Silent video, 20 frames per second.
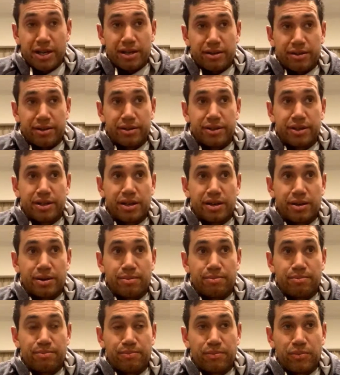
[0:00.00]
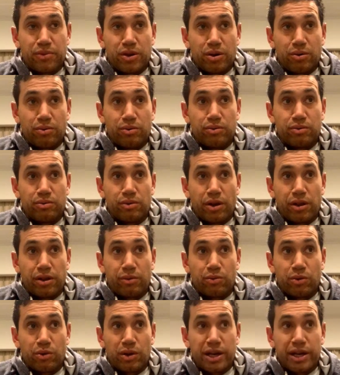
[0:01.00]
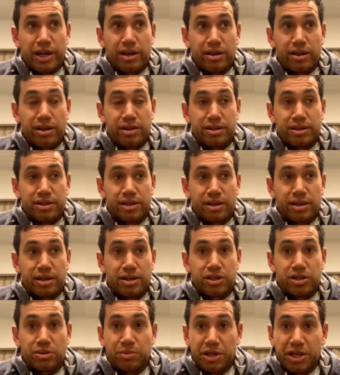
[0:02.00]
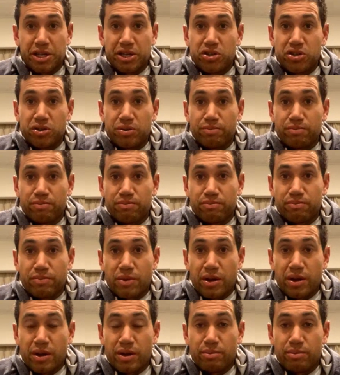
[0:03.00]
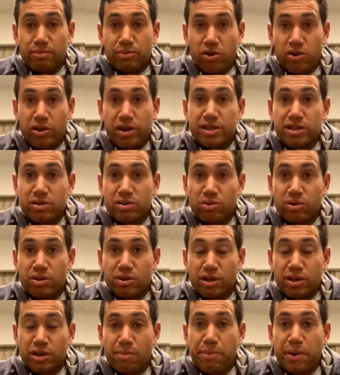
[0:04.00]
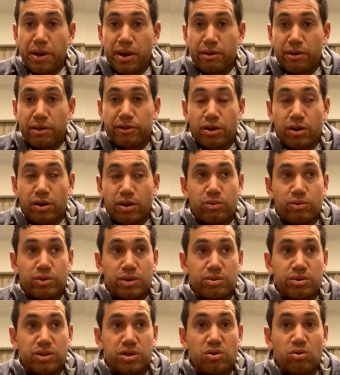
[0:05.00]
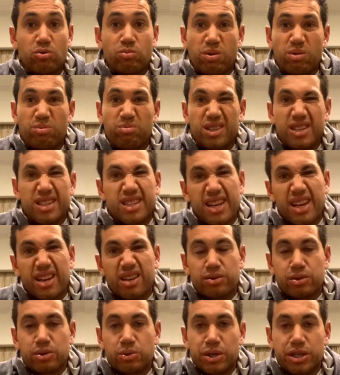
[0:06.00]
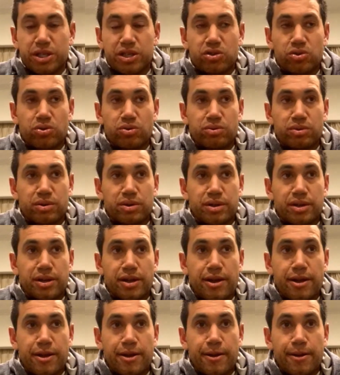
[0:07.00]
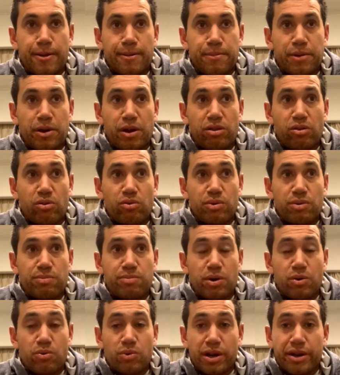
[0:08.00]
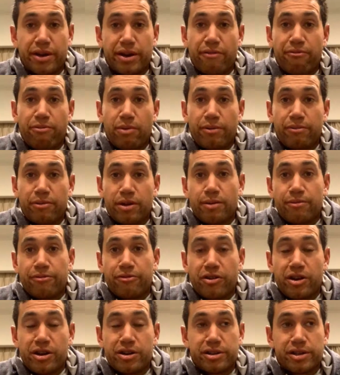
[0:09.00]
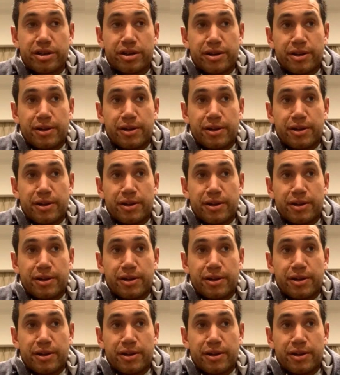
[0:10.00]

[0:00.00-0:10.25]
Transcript: and I think we were lucky that Jimmy Neesham got us to a competitive total, which was still probably 10 or 20 short. But I thought we bowled well enough up front